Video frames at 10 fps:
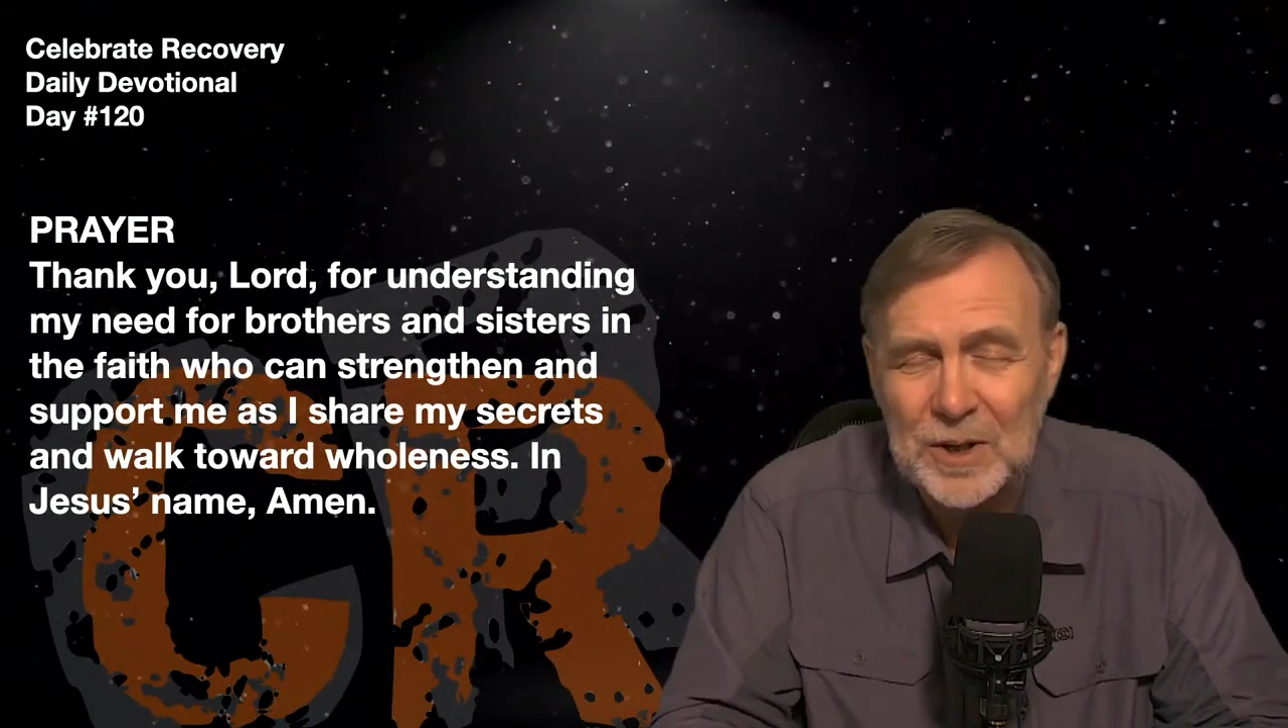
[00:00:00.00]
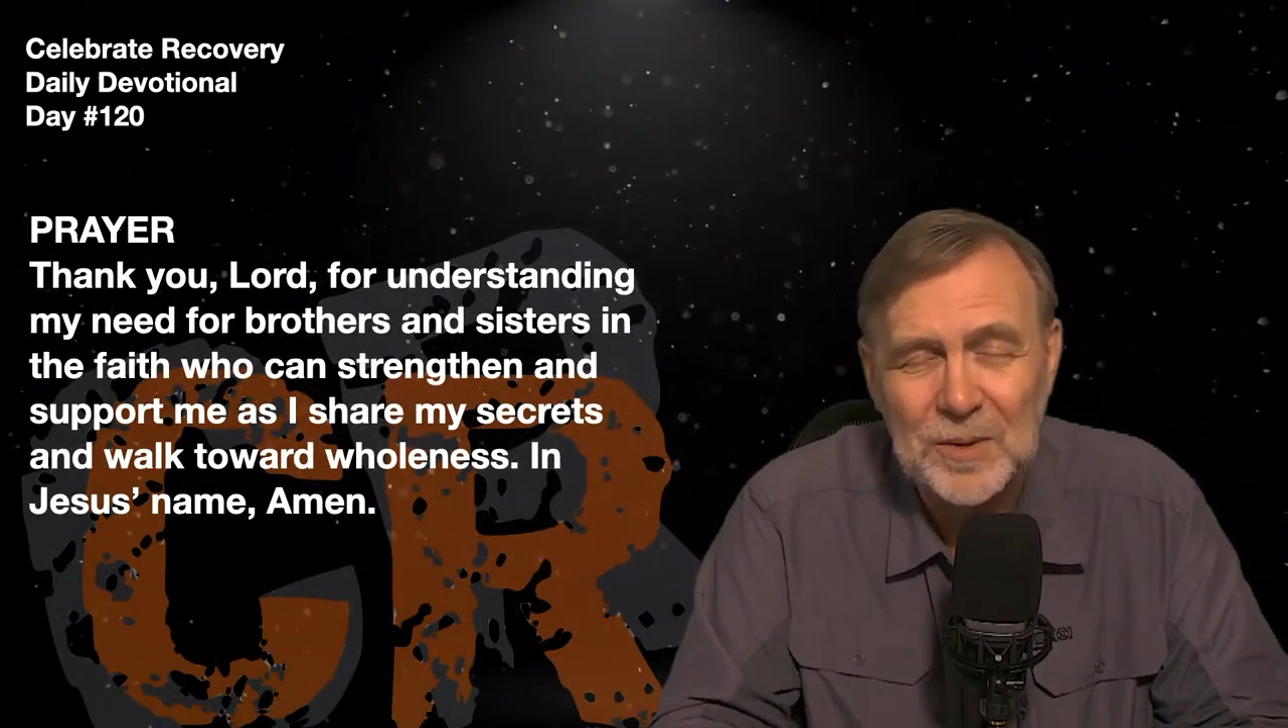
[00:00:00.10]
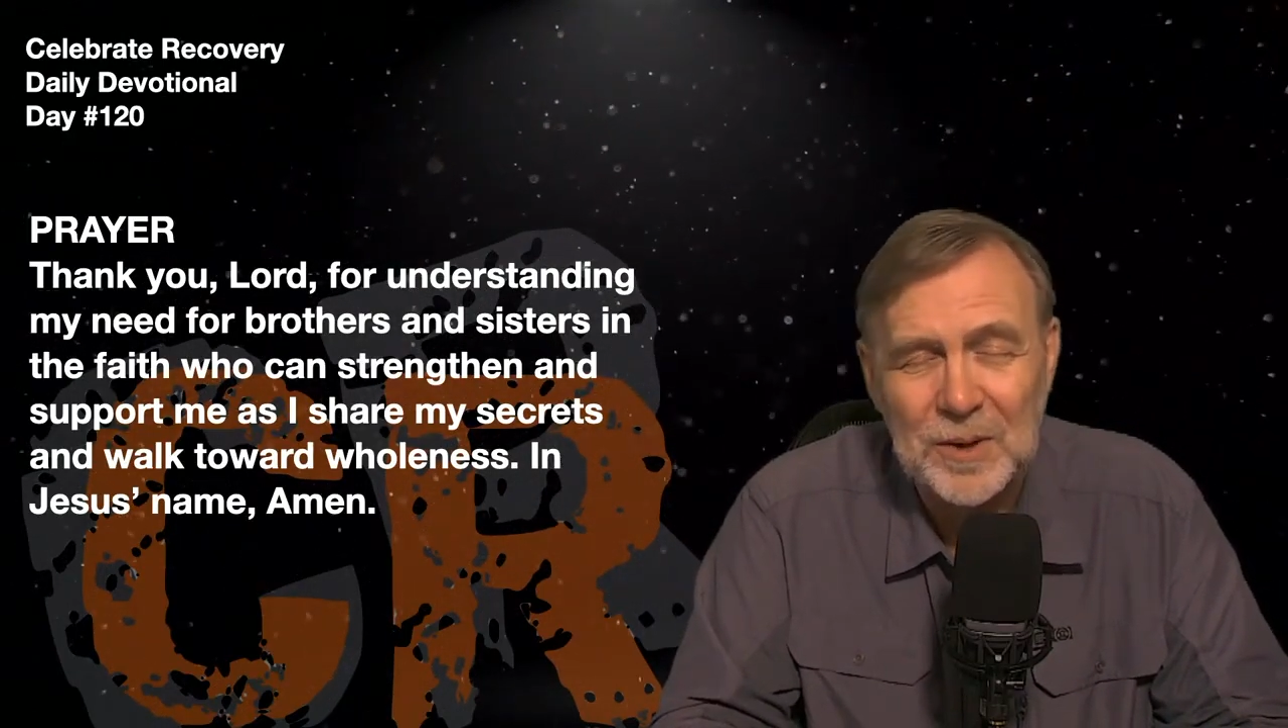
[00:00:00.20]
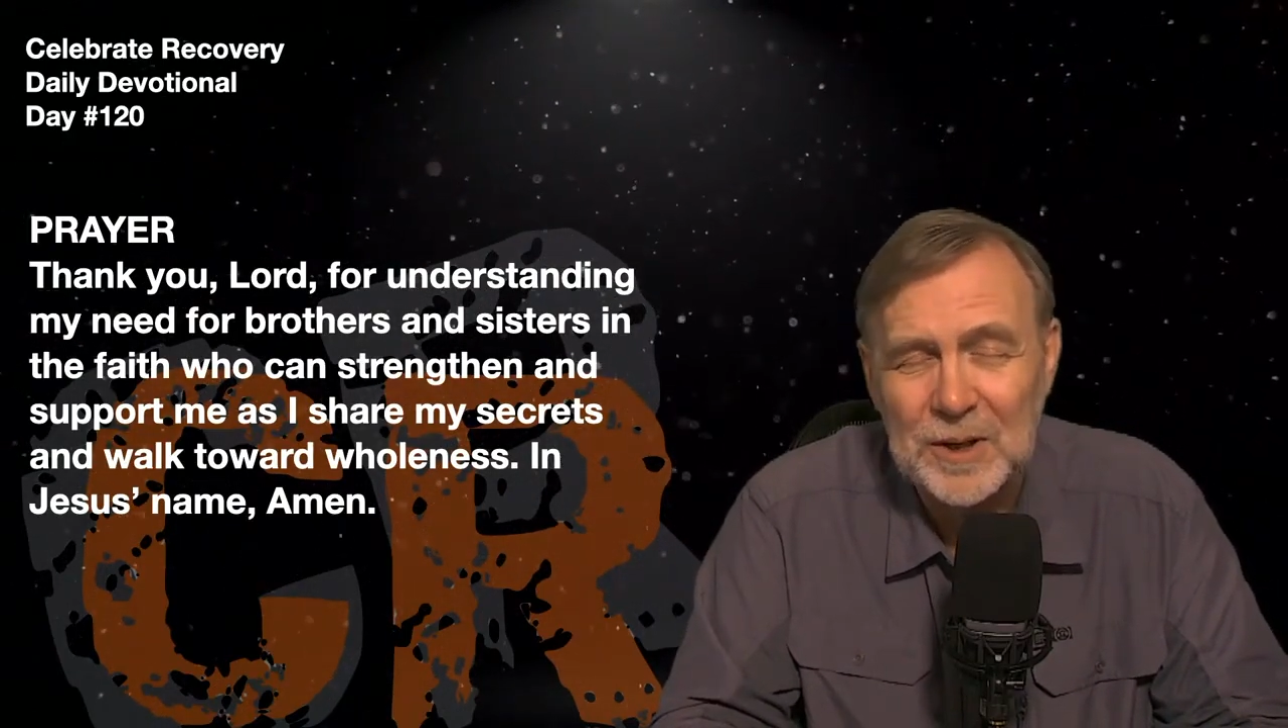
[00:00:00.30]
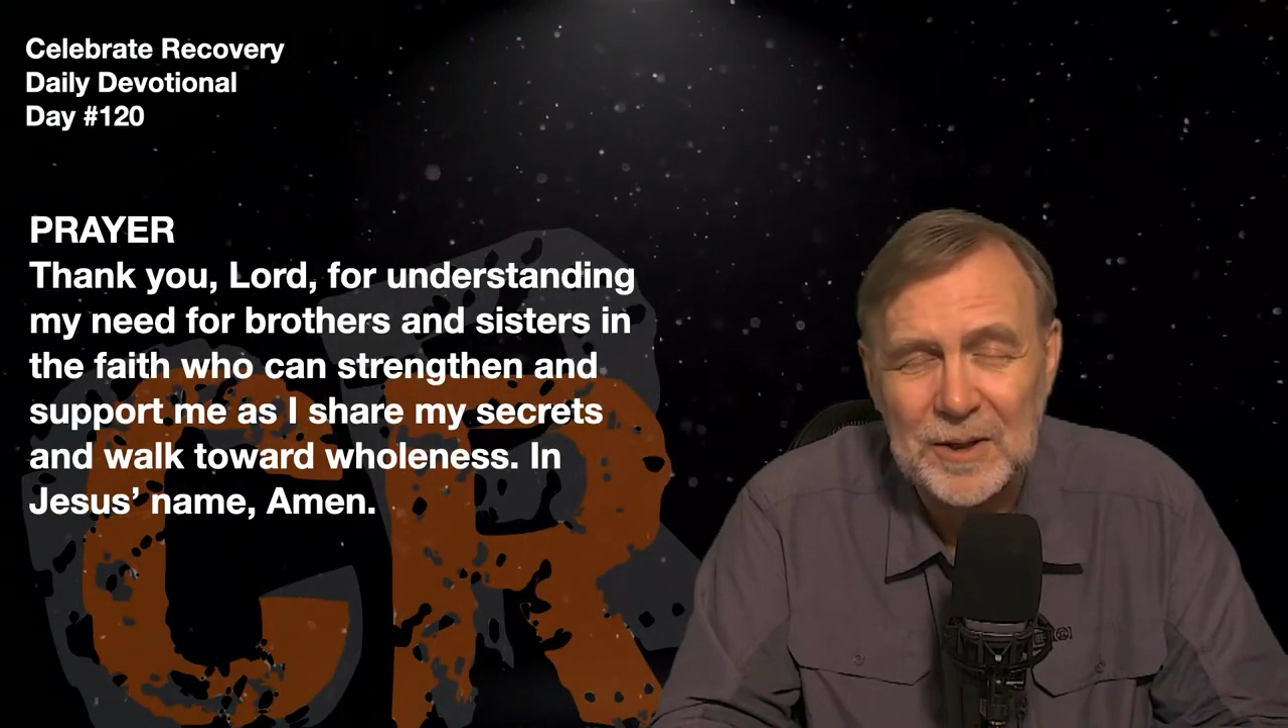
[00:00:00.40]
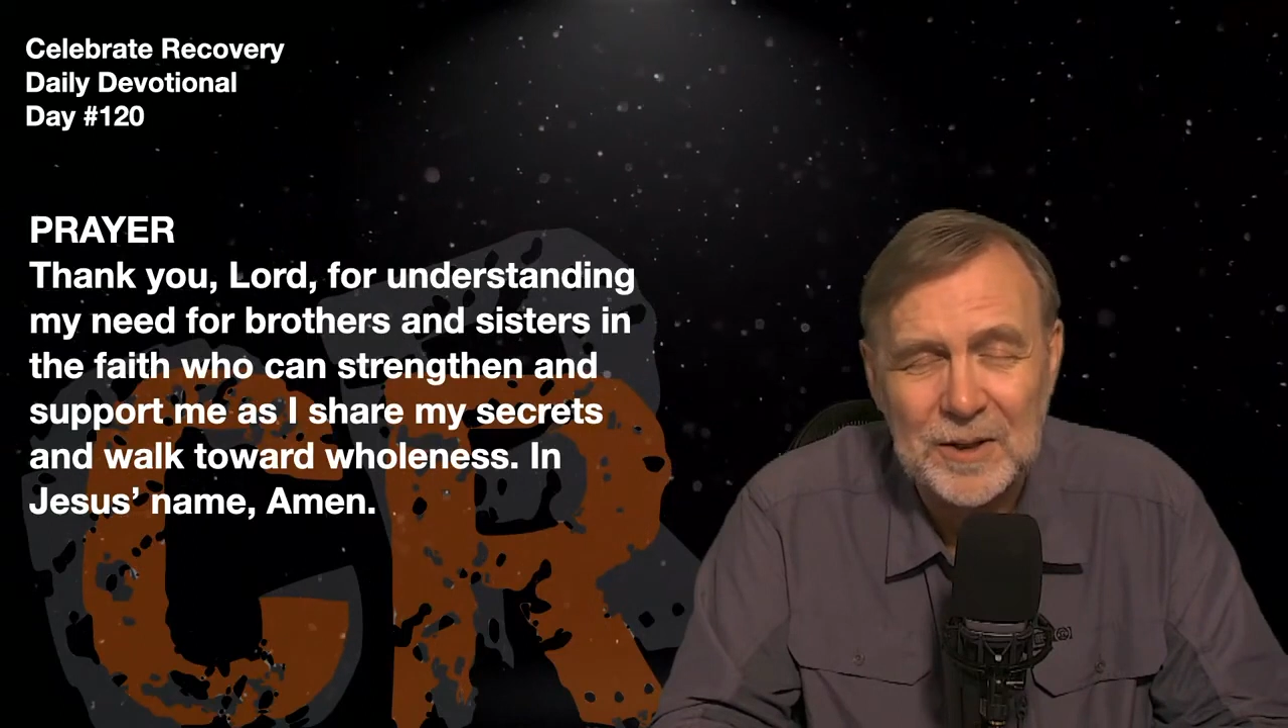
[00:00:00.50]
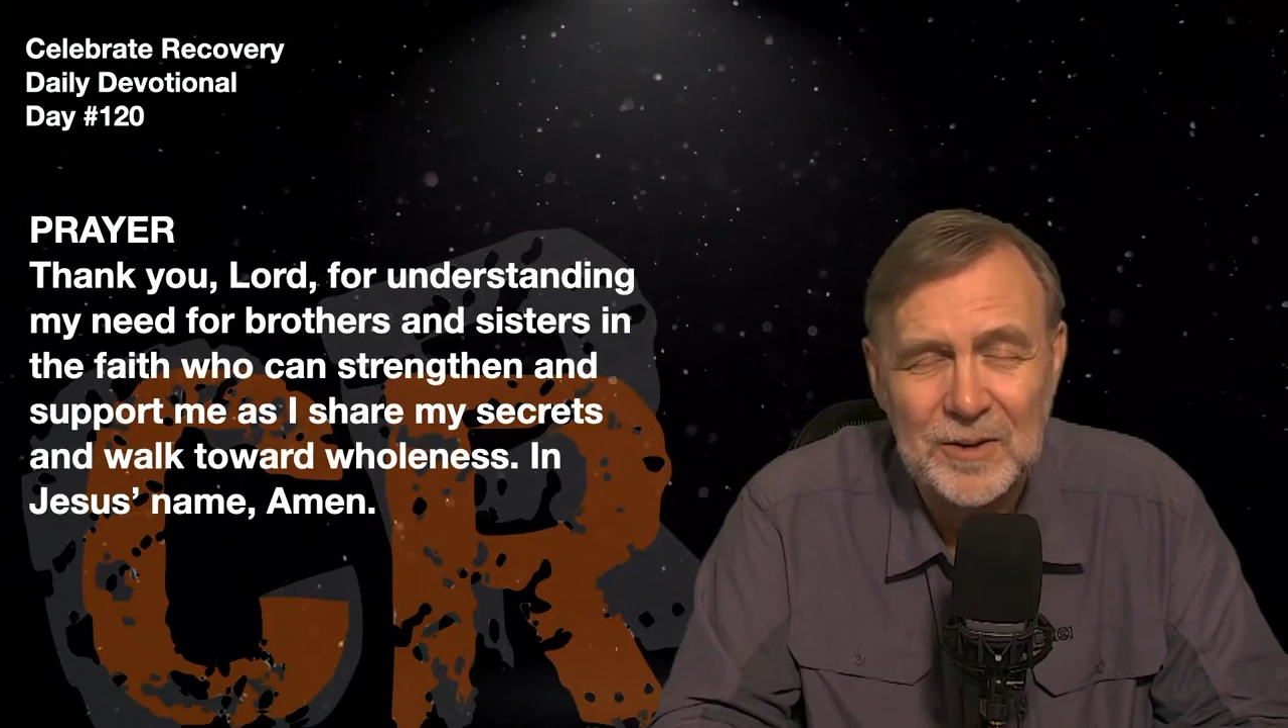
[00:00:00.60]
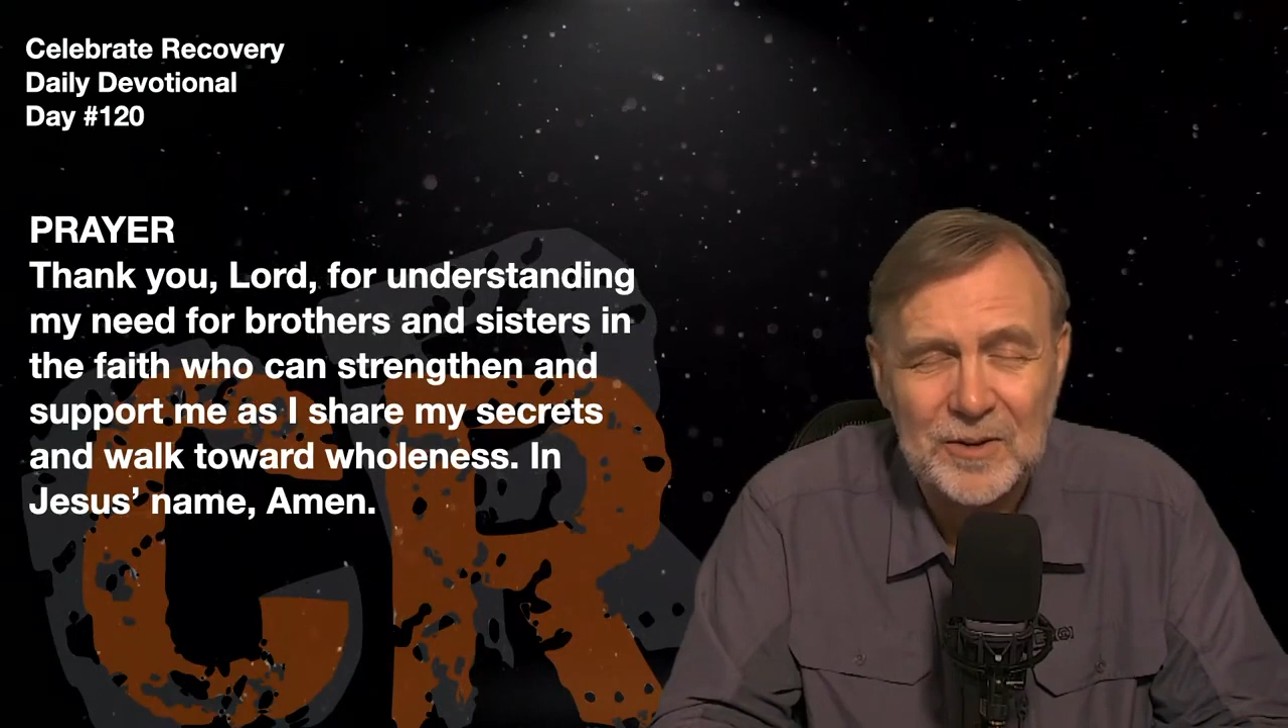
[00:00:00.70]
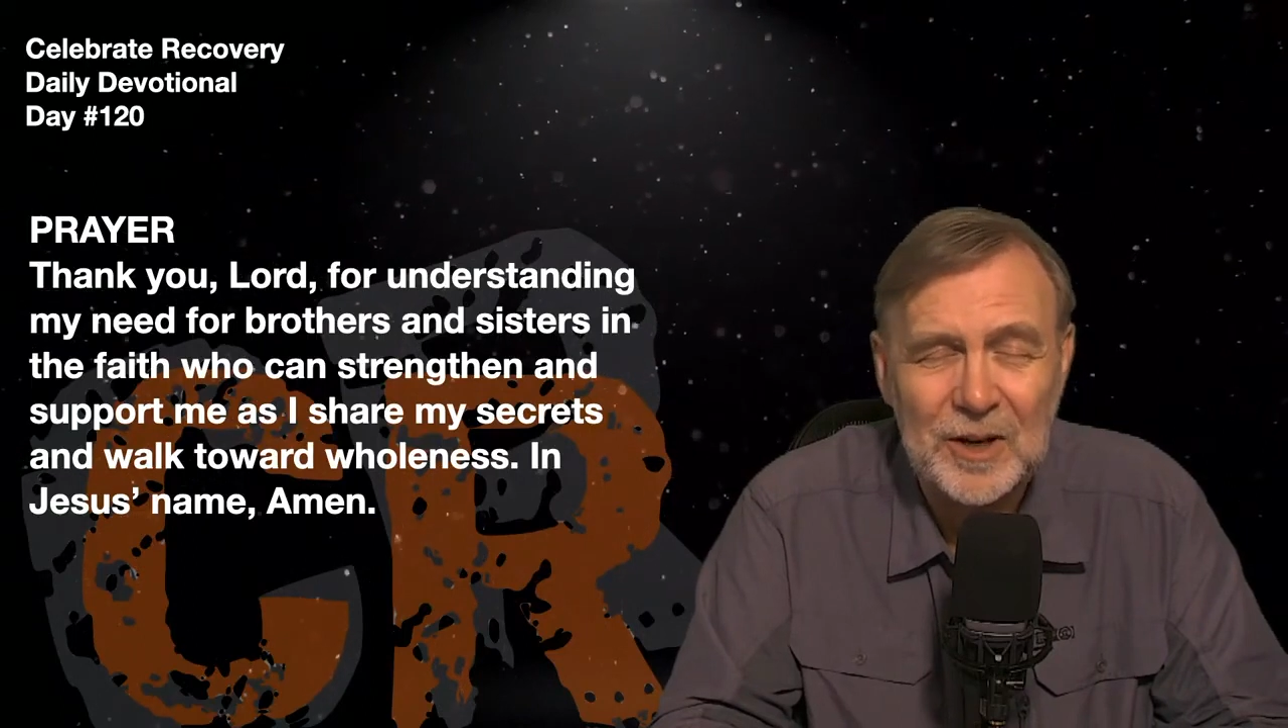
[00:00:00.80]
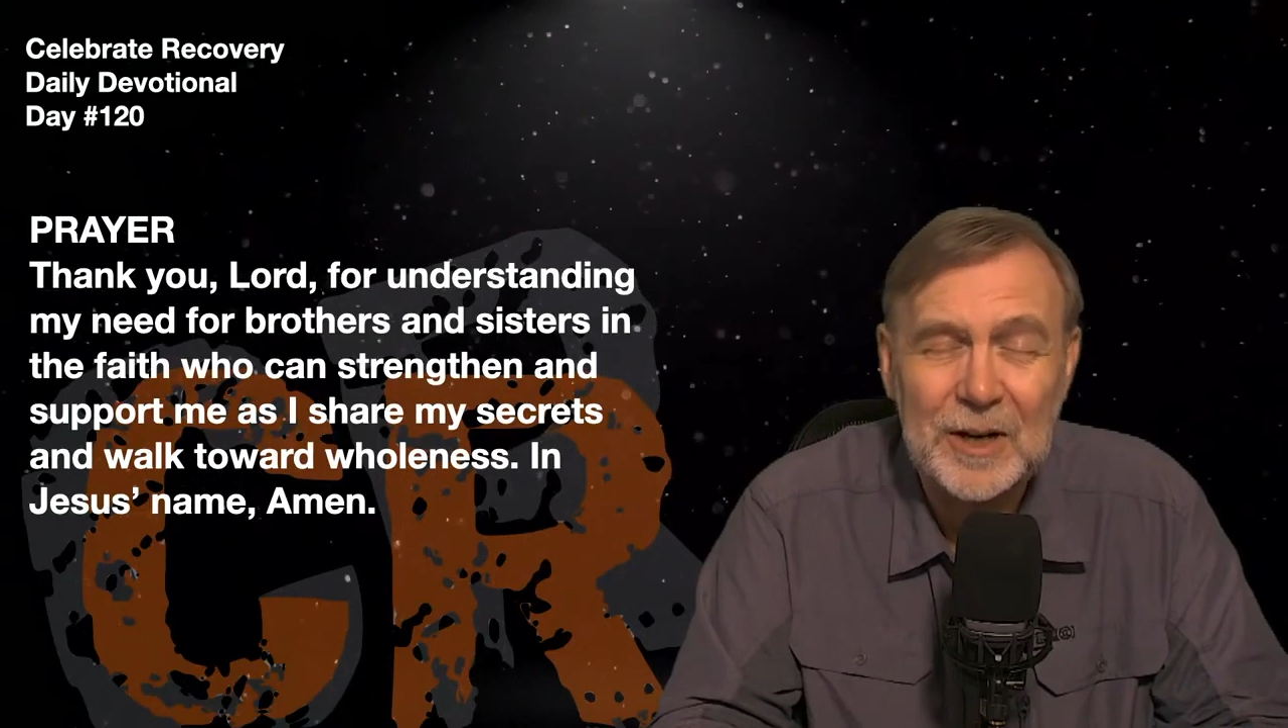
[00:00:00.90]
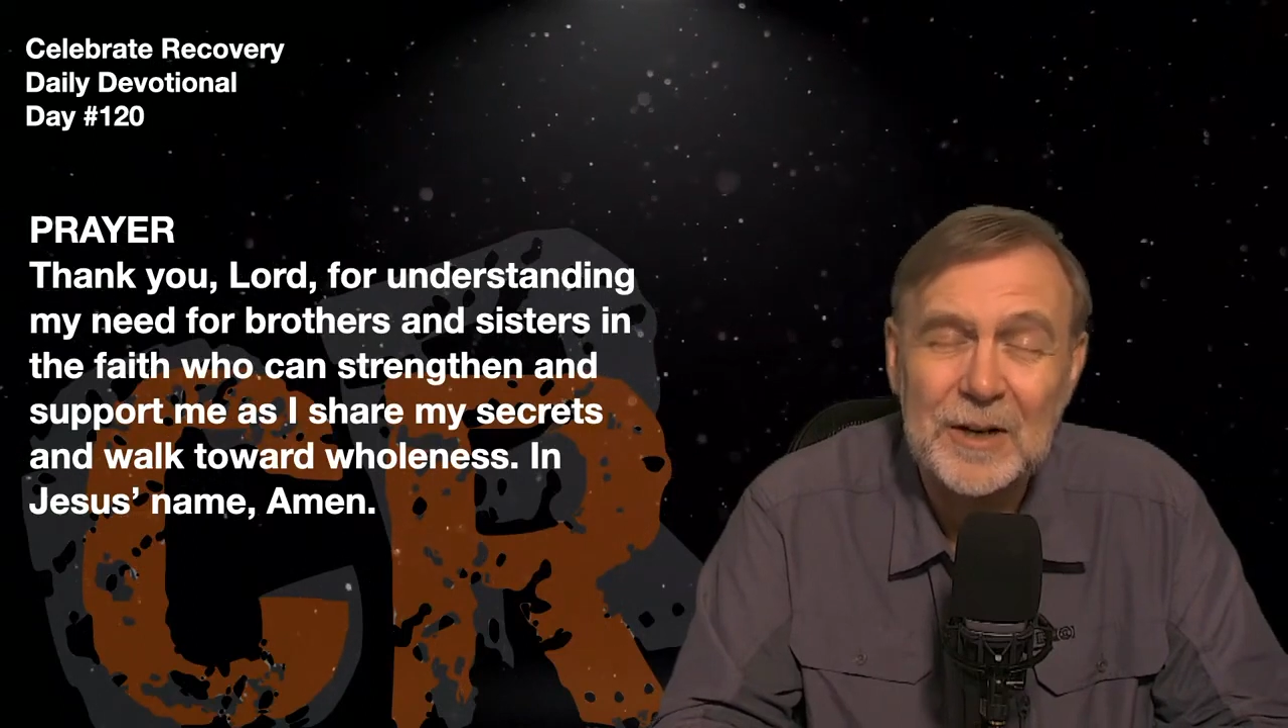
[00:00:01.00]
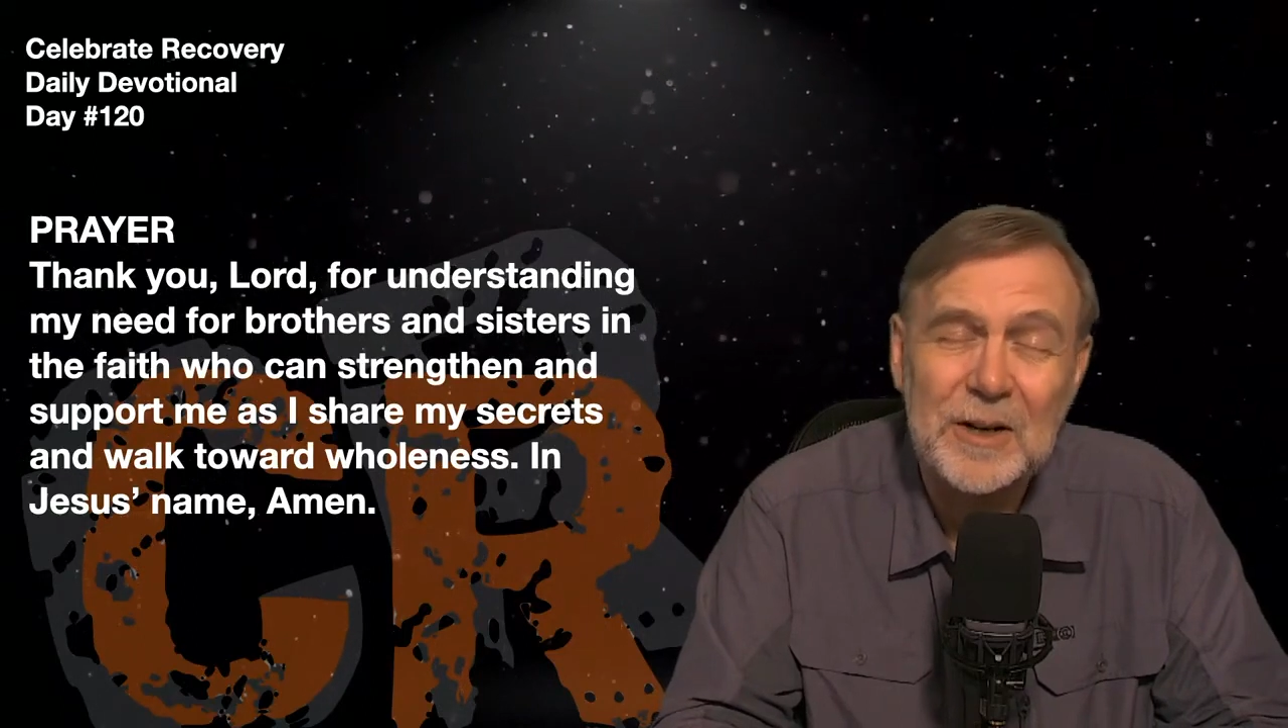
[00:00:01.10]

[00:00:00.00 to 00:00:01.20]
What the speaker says: greatly desire,